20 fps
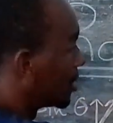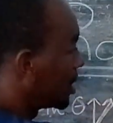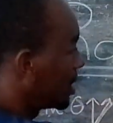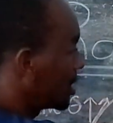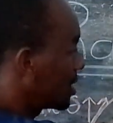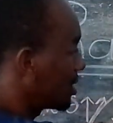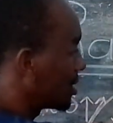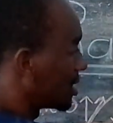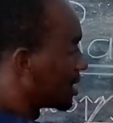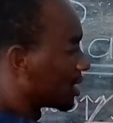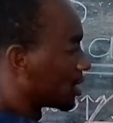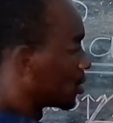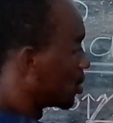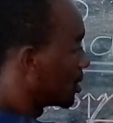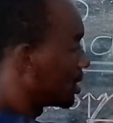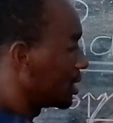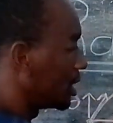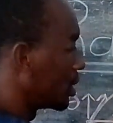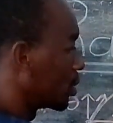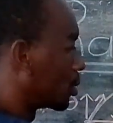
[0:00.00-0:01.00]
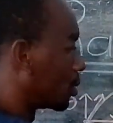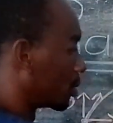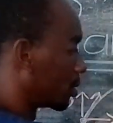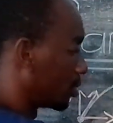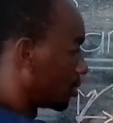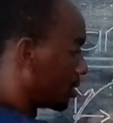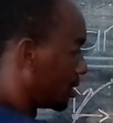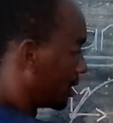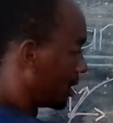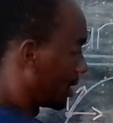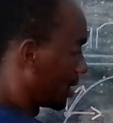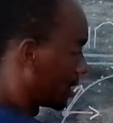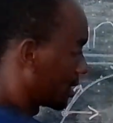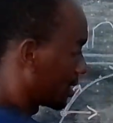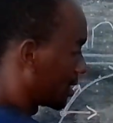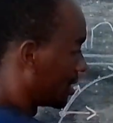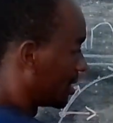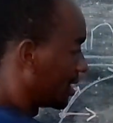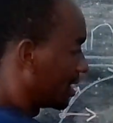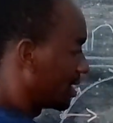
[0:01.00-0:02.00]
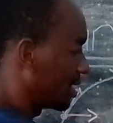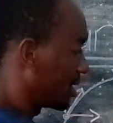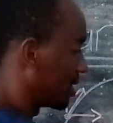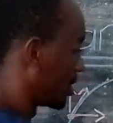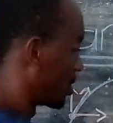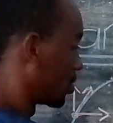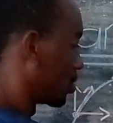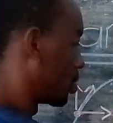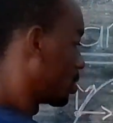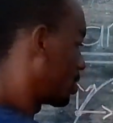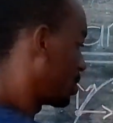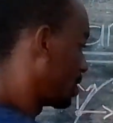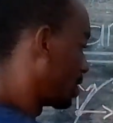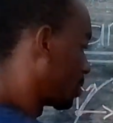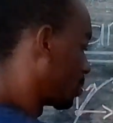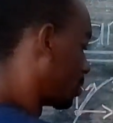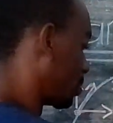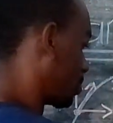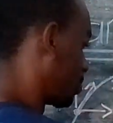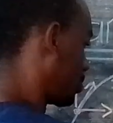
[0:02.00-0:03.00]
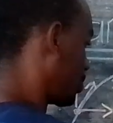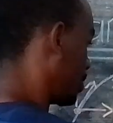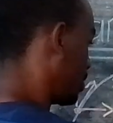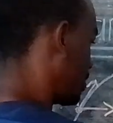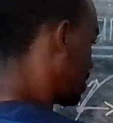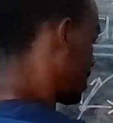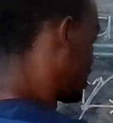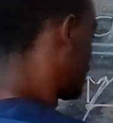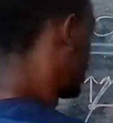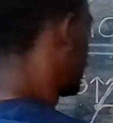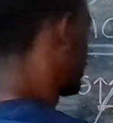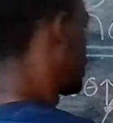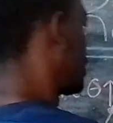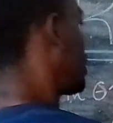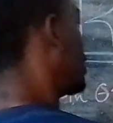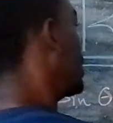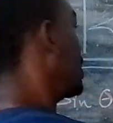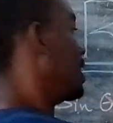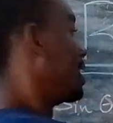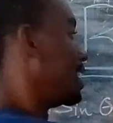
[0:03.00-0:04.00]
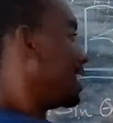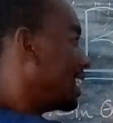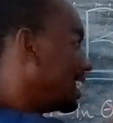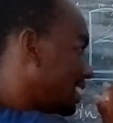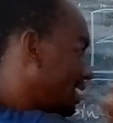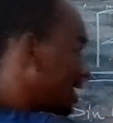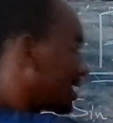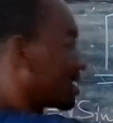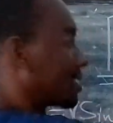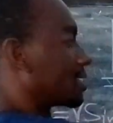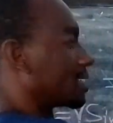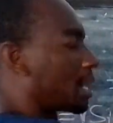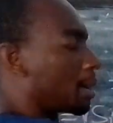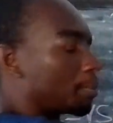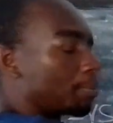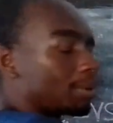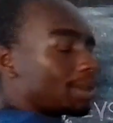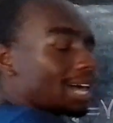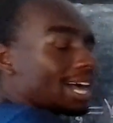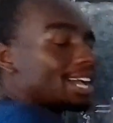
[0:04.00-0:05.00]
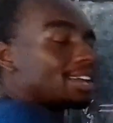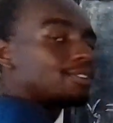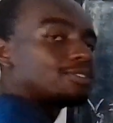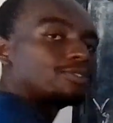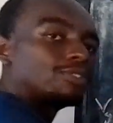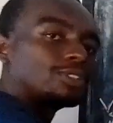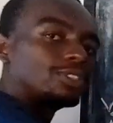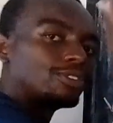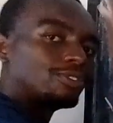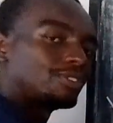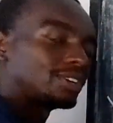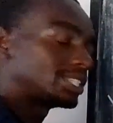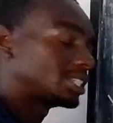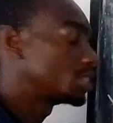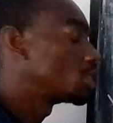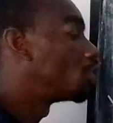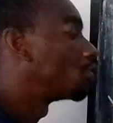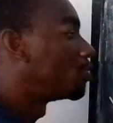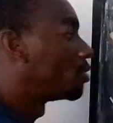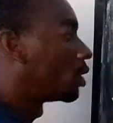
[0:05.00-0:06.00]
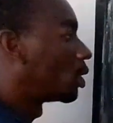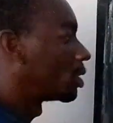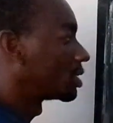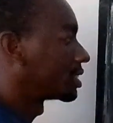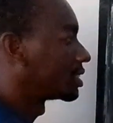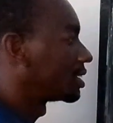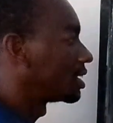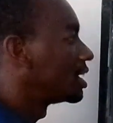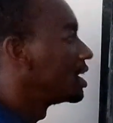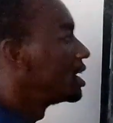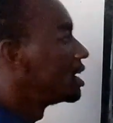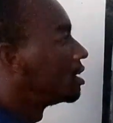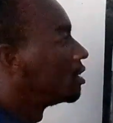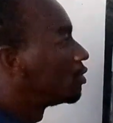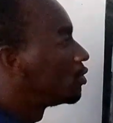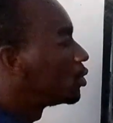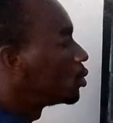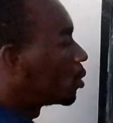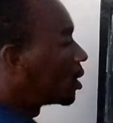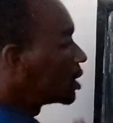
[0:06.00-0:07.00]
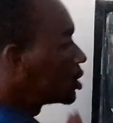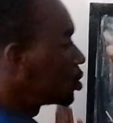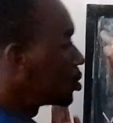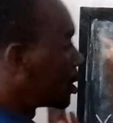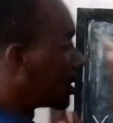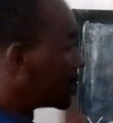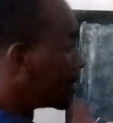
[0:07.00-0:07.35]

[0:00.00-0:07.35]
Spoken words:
this is not equal to this is not equal to this. It doesn't apply for the vertical velocity. If you want to